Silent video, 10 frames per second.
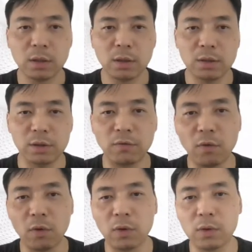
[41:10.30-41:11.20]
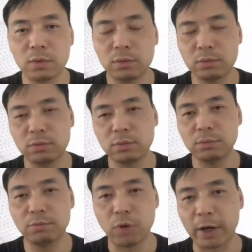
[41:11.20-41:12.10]
Therefore,
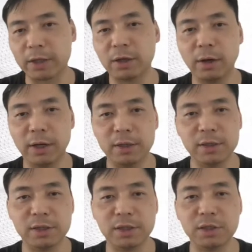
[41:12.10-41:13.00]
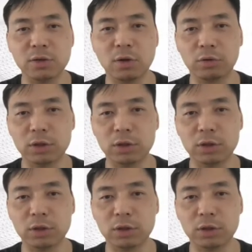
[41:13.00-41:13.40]
practically, this is not